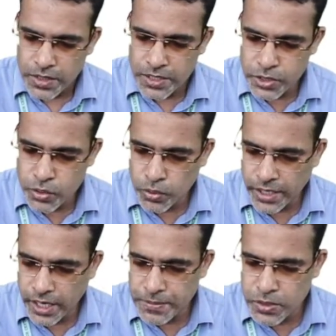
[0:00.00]
The true
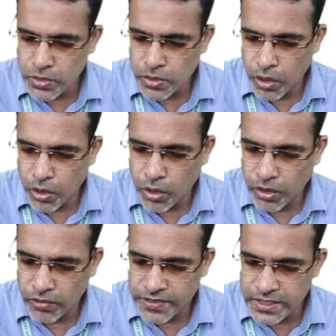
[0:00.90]
capsule
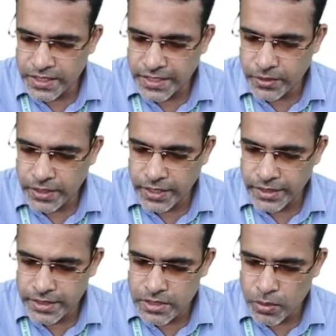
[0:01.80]
of the thyroid
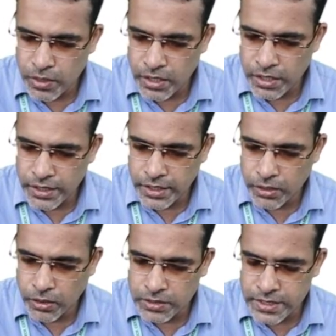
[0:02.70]
gland is very
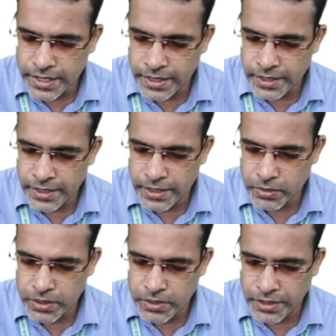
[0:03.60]
closely adherent
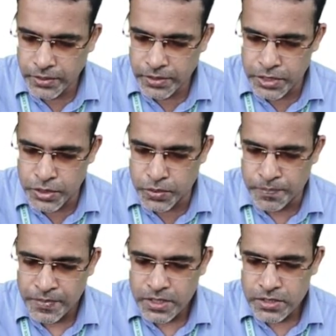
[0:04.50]
to the thyroid tissue.
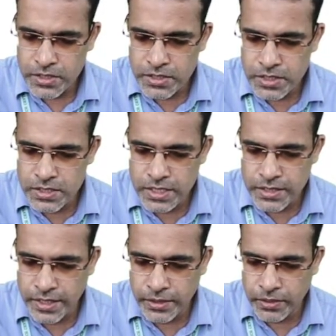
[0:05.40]
So this is the
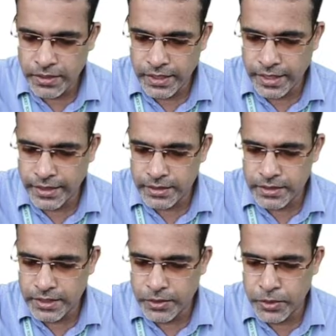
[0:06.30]
thyroid gland,
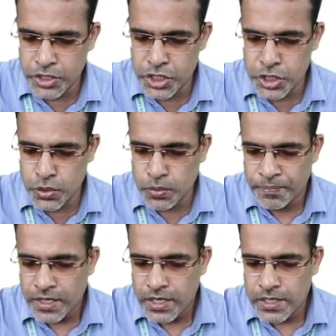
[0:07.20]
thyroid tissue.
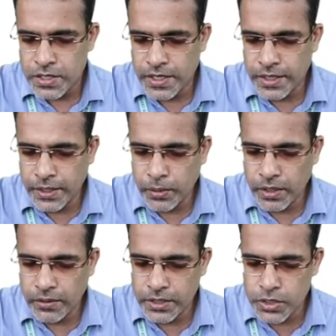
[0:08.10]
So there you
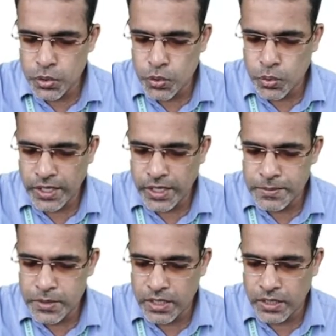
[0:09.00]
have the true
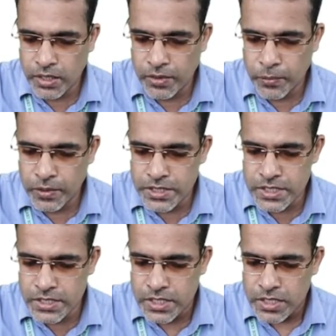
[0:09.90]
capsular covering which
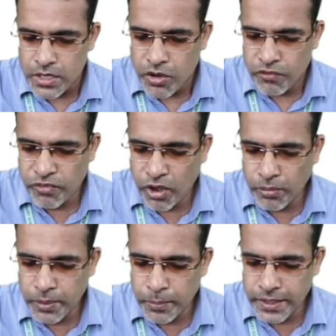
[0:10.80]
is
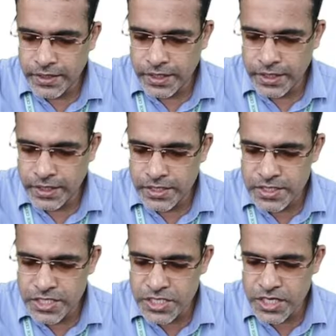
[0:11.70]
formed by the
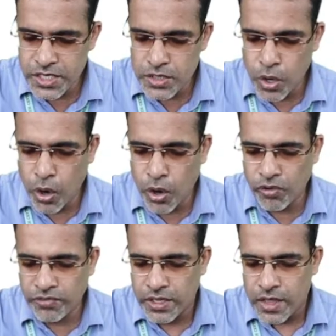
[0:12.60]
condensation of